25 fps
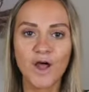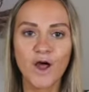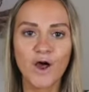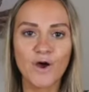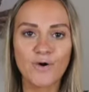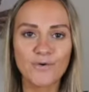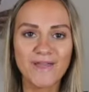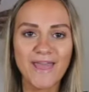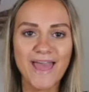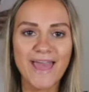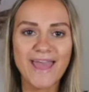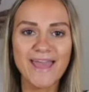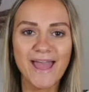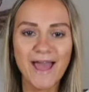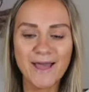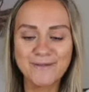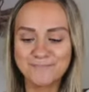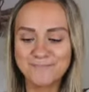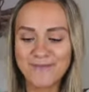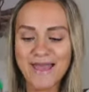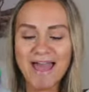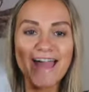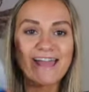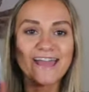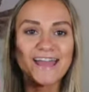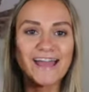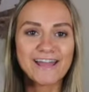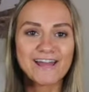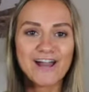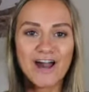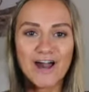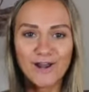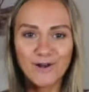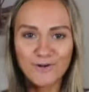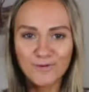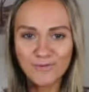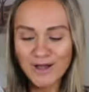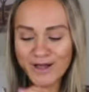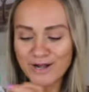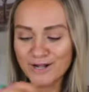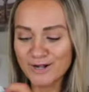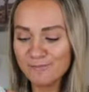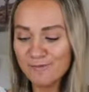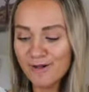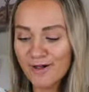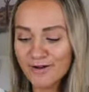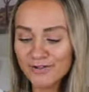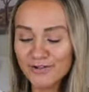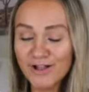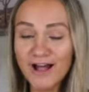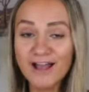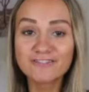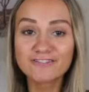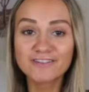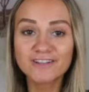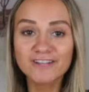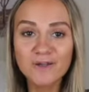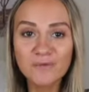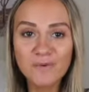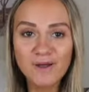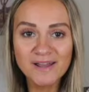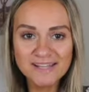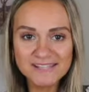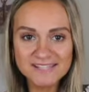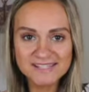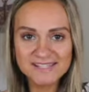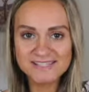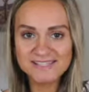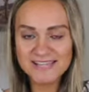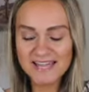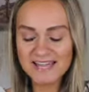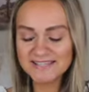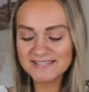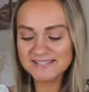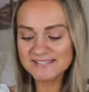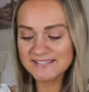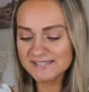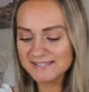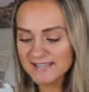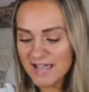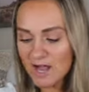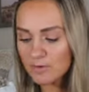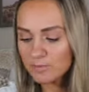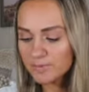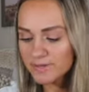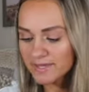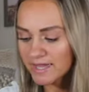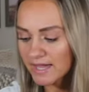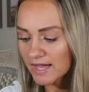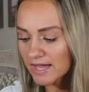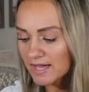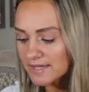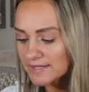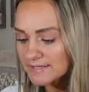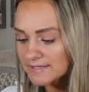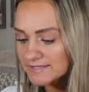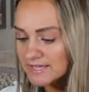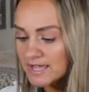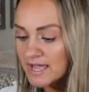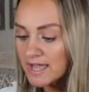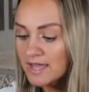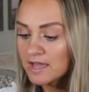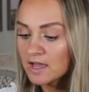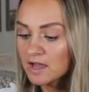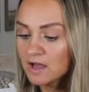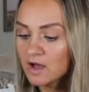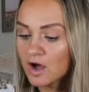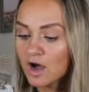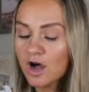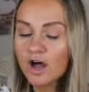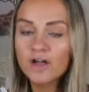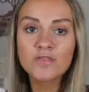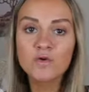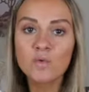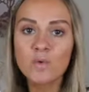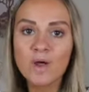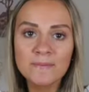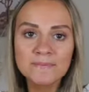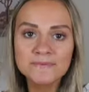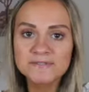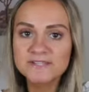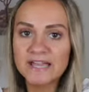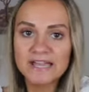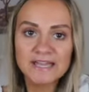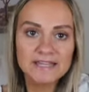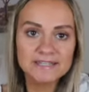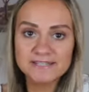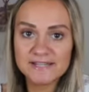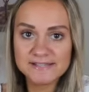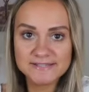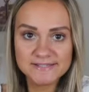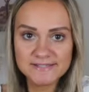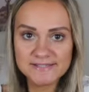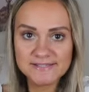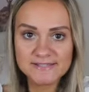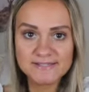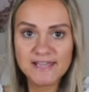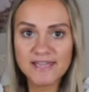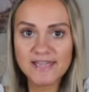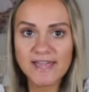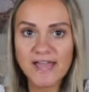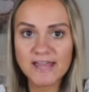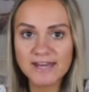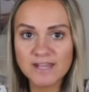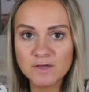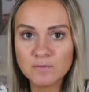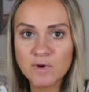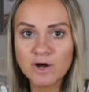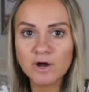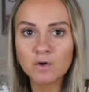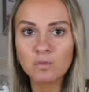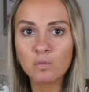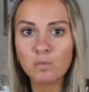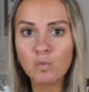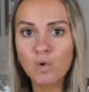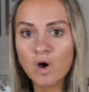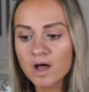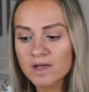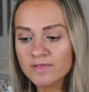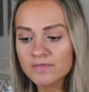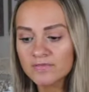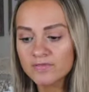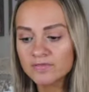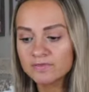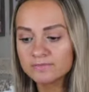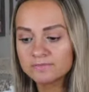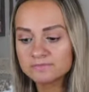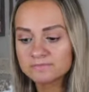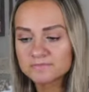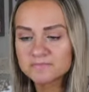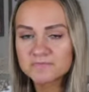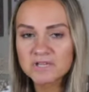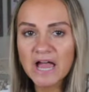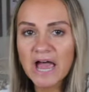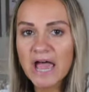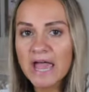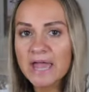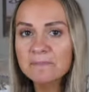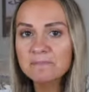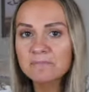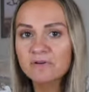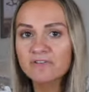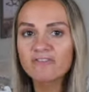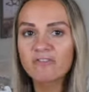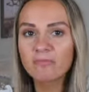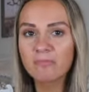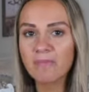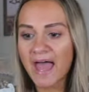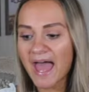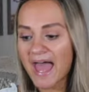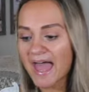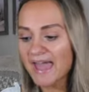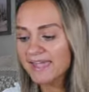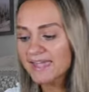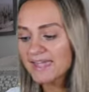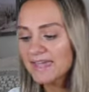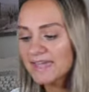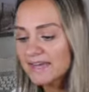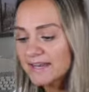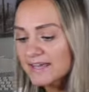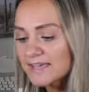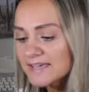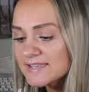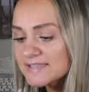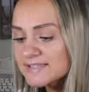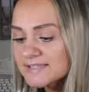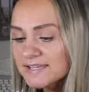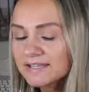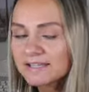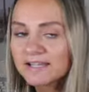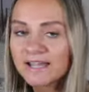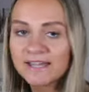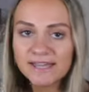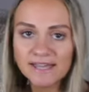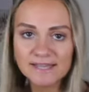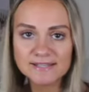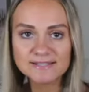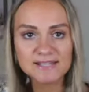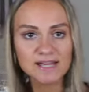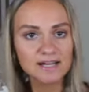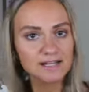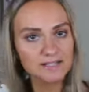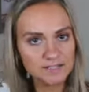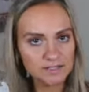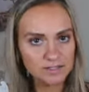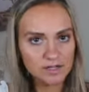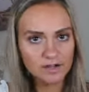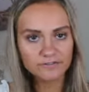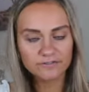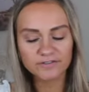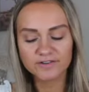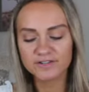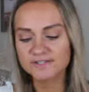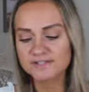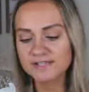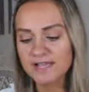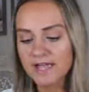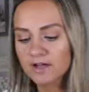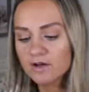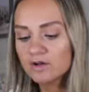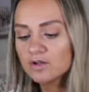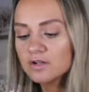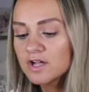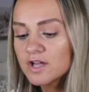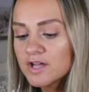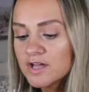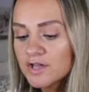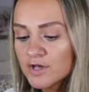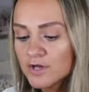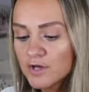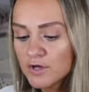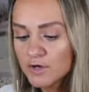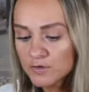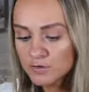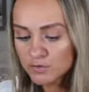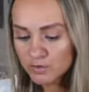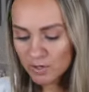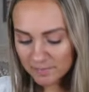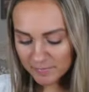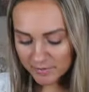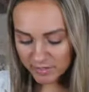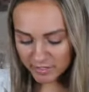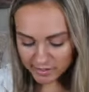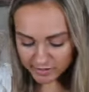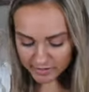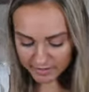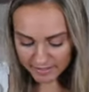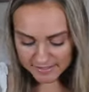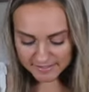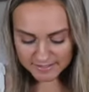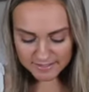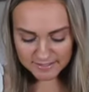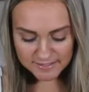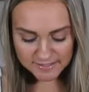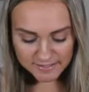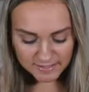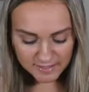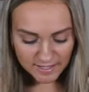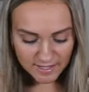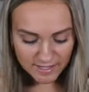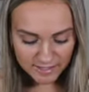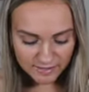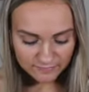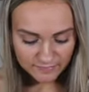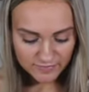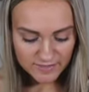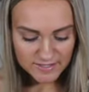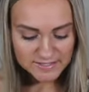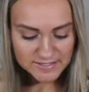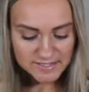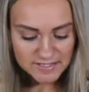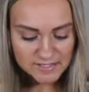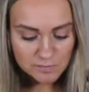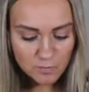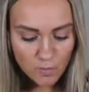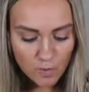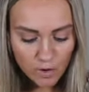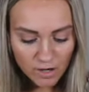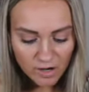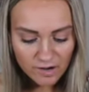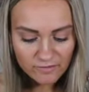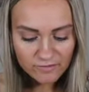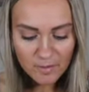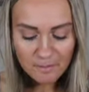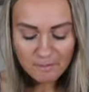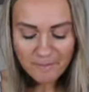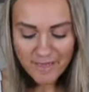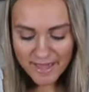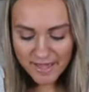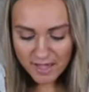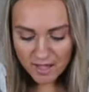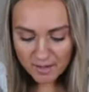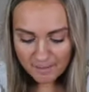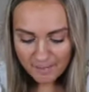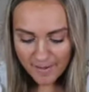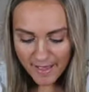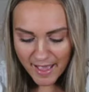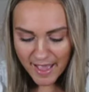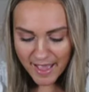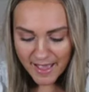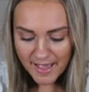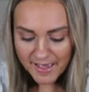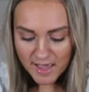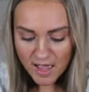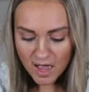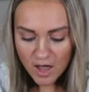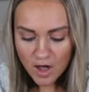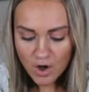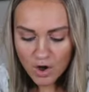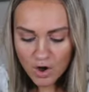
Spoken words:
Okay, I'm back. I got a water bottle. I really wanted to test this out because on the website, it doesn't say anywhere what type of bag it is. And like I said, it's not for sale. So I'm curious to see if this is more of a makeup bag